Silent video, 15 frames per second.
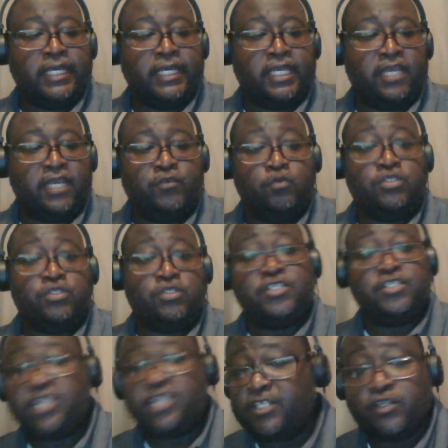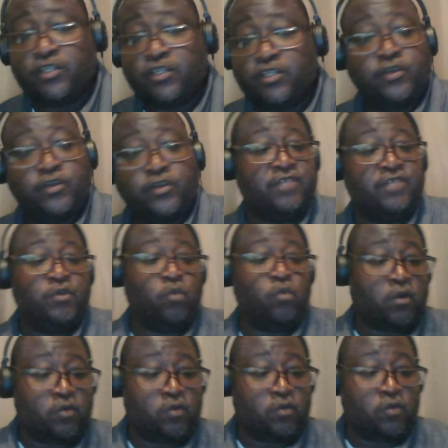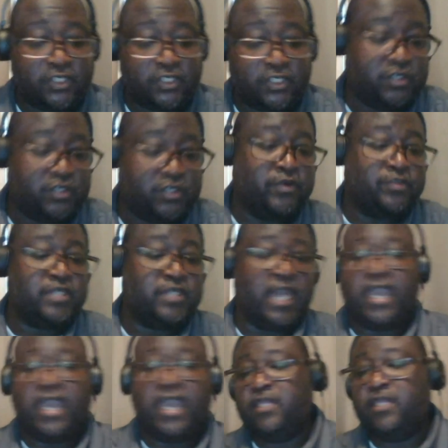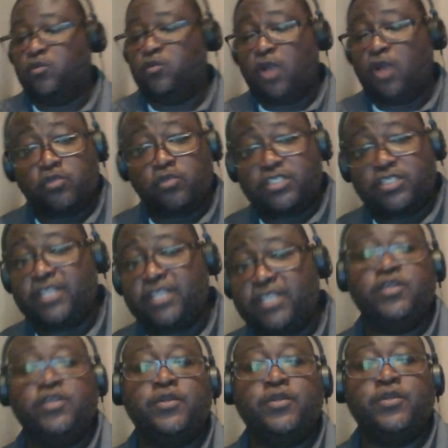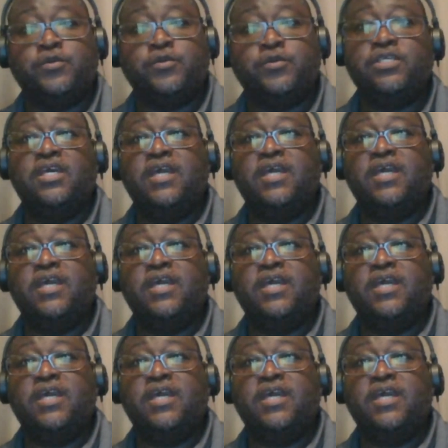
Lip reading: if you teach teachers, if you work with teachers and you coach teachers